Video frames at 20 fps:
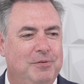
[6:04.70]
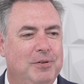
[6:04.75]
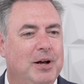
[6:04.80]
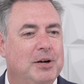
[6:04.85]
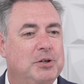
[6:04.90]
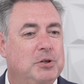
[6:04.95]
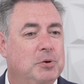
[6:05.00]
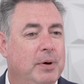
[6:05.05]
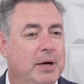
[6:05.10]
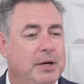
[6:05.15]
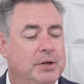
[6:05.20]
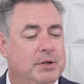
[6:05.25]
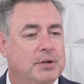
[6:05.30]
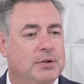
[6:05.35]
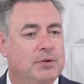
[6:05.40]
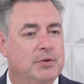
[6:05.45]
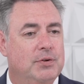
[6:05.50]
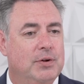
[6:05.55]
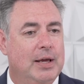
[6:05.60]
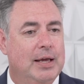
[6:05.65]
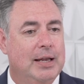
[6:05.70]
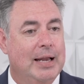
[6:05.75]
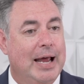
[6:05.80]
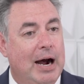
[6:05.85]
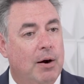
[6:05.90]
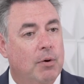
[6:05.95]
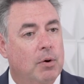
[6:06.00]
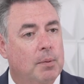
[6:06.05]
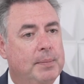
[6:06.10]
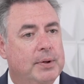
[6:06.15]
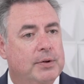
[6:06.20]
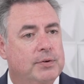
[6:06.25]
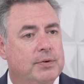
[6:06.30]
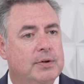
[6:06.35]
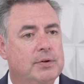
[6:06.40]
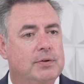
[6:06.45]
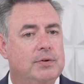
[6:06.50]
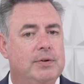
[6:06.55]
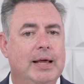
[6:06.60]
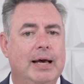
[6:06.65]
fluctuations in our
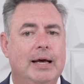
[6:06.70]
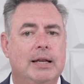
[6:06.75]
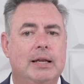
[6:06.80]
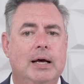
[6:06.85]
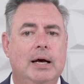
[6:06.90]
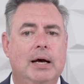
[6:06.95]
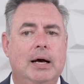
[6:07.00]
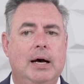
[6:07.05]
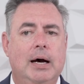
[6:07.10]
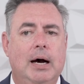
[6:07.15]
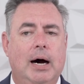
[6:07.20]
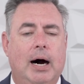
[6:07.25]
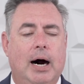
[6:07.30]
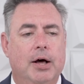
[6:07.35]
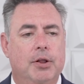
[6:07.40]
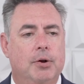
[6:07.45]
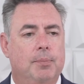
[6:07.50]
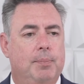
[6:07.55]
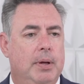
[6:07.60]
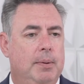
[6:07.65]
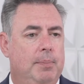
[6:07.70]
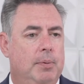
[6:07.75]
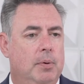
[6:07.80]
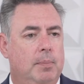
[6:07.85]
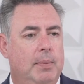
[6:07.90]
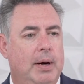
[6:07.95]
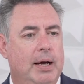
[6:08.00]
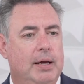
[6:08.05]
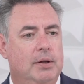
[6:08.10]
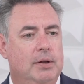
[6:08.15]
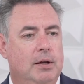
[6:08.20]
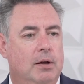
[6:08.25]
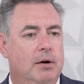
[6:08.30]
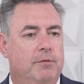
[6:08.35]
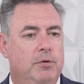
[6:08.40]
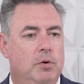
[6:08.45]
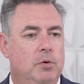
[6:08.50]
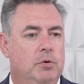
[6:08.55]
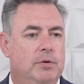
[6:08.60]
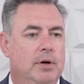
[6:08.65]
business that other people might,
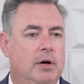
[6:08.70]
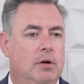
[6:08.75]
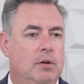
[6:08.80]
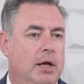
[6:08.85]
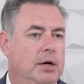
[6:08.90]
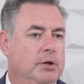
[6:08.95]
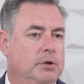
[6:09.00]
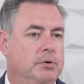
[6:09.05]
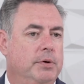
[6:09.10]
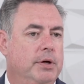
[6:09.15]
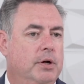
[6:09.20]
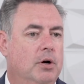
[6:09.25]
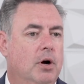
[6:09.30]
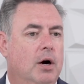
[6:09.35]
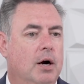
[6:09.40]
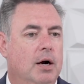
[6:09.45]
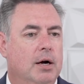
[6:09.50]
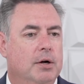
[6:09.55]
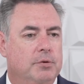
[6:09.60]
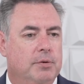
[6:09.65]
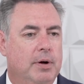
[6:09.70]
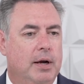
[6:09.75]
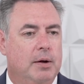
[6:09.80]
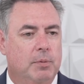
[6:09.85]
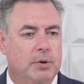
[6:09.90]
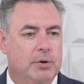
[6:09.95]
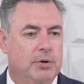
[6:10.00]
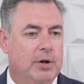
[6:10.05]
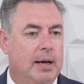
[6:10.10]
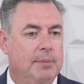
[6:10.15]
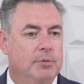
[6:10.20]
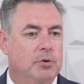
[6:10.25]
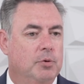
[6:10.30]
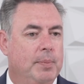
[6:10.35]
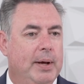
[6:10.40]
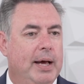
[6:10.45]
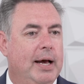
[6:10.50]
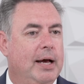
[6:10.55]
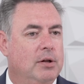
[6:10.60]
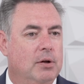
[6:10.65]
if you sell luxury cars, right? When times are
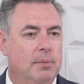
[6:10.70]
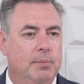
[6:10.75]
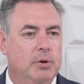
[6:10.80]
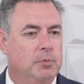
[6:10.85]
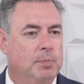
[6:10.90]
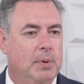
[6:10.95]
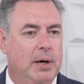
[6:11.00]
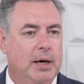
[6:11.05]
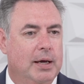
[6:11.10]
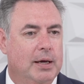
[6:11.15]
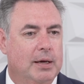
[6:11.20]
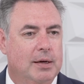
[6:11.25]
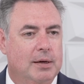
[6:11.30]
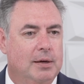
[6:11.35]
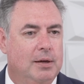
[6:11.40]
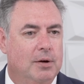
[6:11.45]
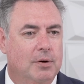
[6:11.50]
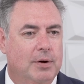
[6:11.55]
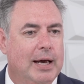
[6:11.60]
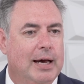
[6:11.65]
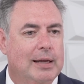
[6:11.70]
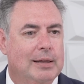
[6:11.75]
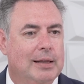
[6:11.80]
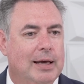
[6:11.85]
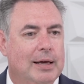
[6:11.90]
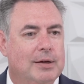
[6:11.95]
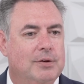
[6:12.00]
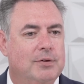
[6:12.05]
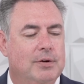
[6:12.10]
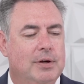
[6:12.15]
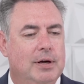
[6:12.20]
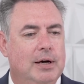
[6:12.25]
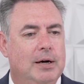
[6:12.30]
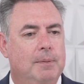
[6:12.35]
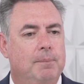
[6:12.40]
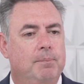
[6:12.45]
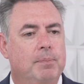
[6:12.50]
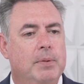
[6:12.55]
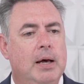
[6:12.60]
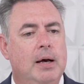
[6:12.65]
bad, nobody's buying, Cadillacs.
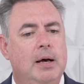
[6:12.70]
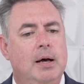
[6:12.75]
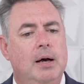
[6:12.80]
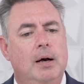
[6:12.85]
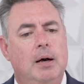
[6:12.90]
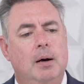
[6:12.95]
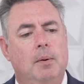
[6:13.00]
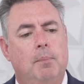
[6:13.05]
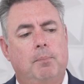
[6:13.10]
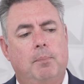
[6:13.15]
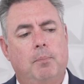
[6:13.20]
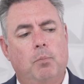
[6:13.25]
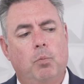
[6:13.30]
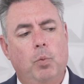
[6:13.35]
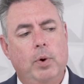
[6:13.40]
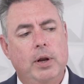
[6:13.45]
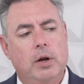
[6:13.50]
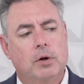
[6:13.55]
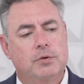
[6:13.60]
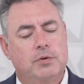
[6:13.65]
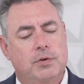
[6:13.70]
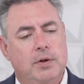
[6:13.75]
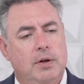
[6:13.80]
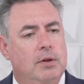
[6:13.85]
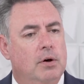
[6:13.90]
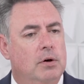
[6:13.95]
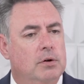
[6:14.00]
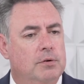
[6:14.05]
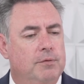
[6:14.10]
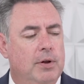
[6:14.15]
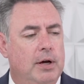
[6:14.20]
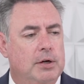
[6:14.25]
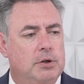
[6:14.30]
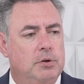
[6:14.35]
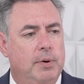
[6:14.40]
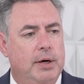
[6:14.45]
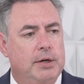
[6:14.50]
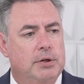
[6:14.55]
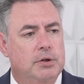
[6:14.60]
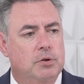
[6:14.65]
We don't see those
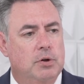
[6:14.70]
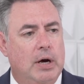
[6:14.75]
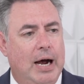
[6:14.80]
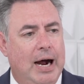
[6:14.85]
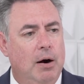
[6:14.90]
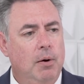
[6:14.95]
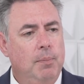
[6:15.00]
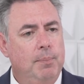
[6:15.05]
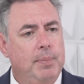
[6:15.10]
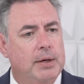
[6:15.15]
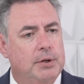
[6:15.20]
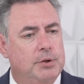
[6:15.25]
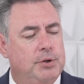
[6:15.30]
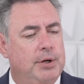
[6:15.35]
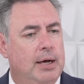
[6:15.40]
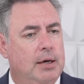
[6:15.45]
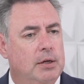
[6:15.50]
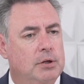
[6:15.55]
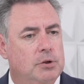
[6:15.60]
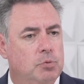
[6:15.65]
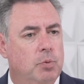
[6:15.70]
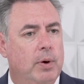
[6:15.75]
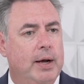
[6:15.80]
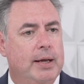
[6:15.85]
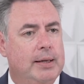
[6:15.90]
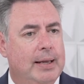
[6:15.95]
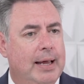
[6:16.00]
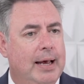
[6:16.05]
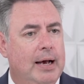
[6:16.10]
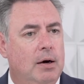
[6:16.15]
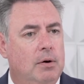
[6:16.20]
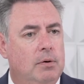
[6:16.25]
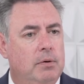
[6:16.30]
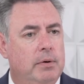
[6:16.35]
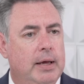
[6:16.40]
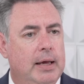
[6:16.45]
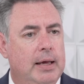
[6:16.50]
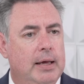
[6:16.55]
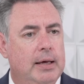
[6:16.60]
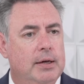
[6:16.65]
fluctuations. Our big challenge right now
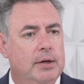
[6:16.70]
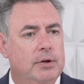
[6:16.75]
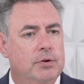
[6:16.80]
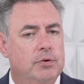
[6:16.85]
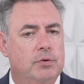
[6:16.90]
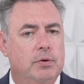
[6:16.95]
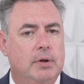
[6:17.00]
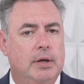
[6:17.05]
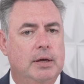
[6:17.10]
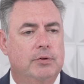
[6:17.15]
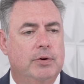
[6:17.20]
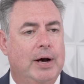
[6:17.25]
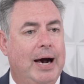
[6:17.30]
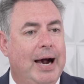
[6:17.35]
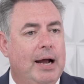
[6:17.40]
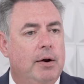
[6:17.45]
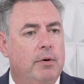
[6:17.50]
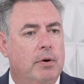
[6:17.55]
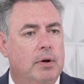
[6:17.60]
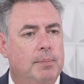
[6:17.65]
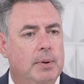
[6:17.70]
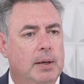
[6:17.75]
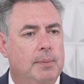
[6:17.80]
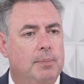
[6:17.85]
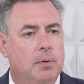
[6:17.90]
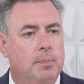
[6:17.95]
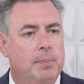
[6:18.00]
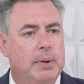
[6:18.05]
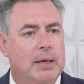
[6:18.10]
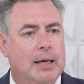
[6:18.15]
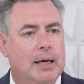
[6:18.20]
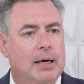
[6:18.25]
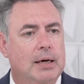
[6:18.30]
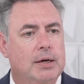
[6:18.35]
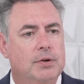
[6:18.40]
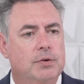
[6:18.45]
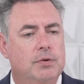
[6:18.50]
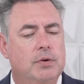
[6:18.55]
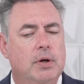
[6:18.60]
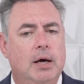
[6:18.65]
is hiring people
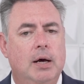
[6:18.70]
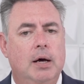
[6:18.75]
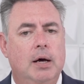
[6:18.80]
because